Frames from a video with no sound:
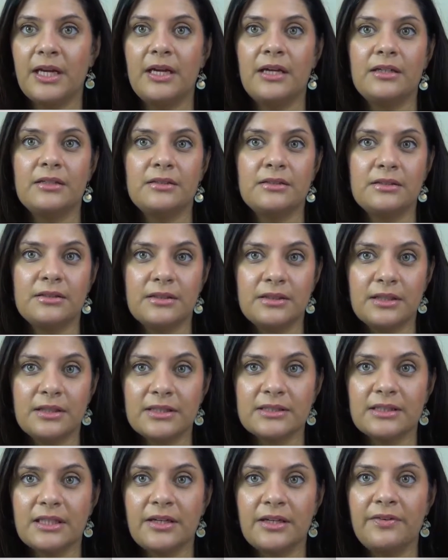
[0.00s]
and
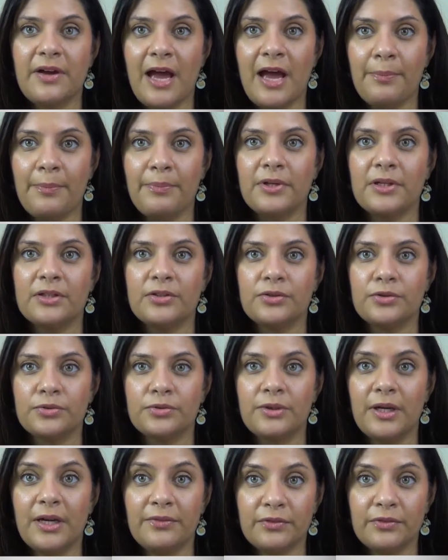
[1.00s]
things that have happened
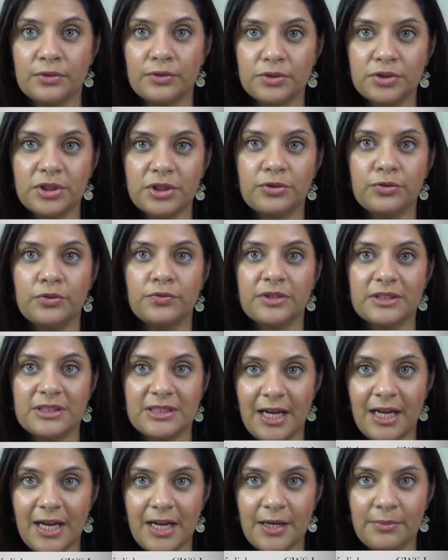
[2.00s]
through evolution over
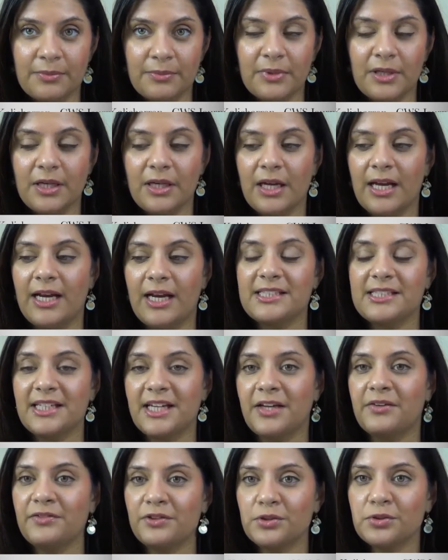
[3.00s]
time. And I
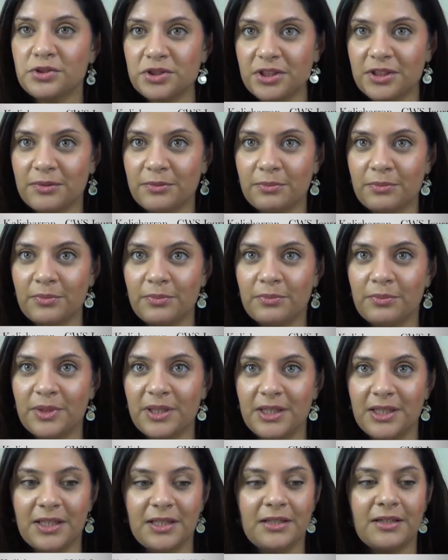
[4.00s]
say evolution
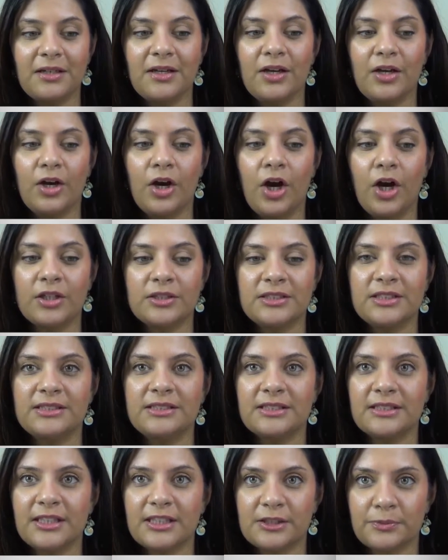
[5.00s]
meaning
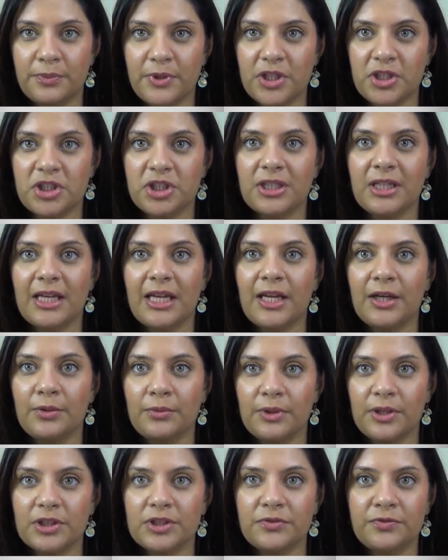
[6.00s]
artistic expression,
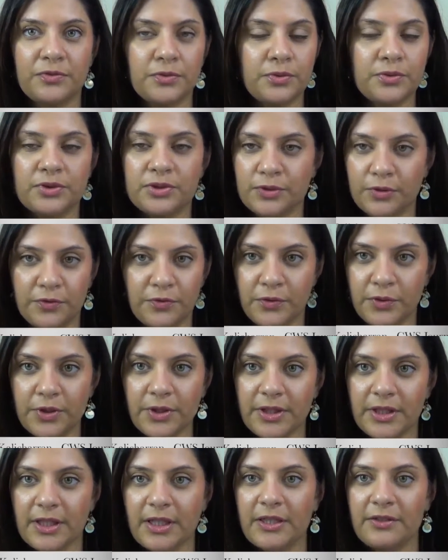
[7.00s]
language, food, so
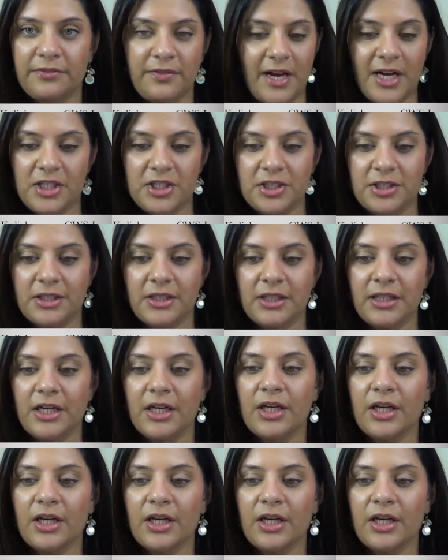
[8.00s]
forth, fashion.